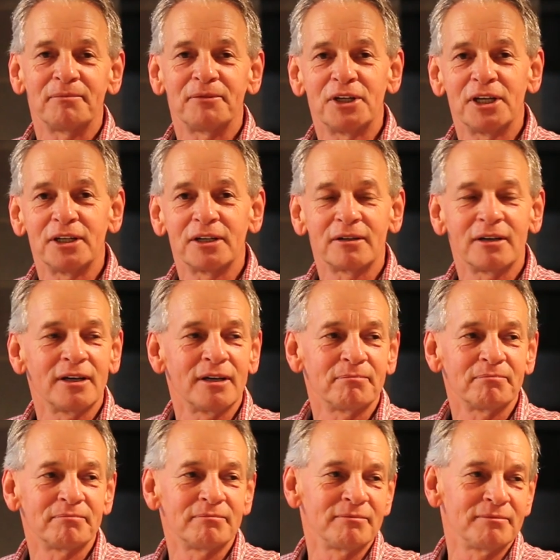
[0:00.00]
dug
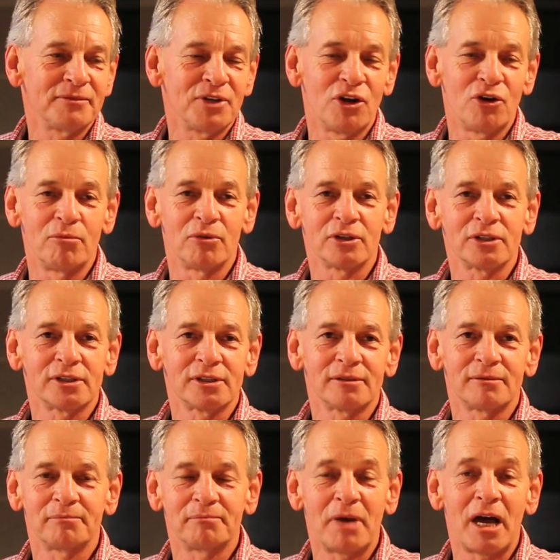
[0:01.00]
up numerous
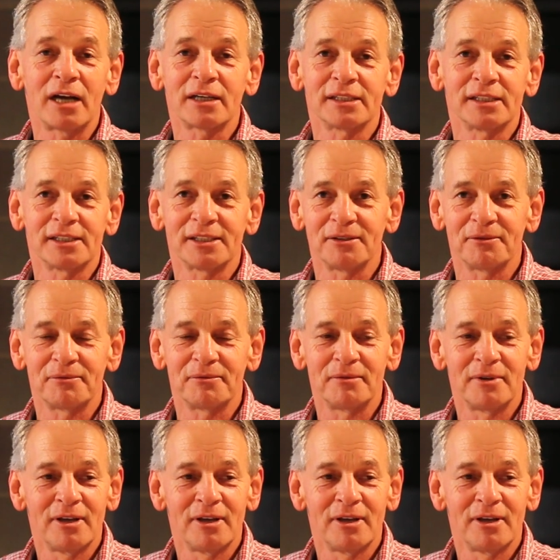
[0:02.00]
boxes of,